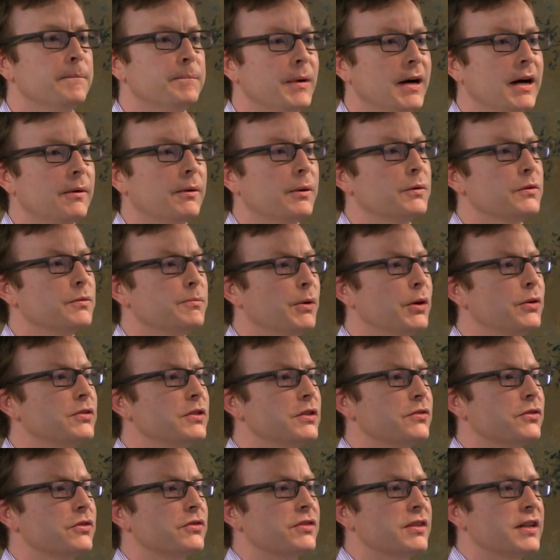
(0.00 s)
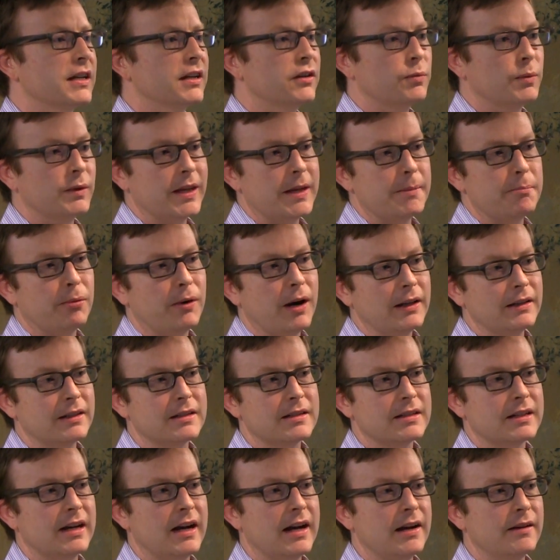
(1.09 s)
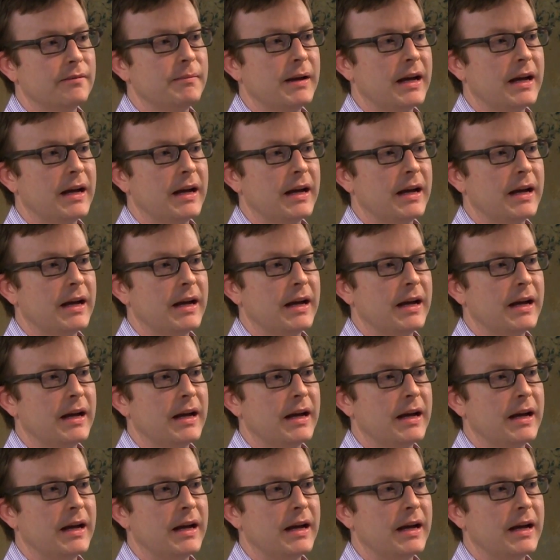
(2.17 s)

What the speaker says: But what was most interesting is when they brought this guy,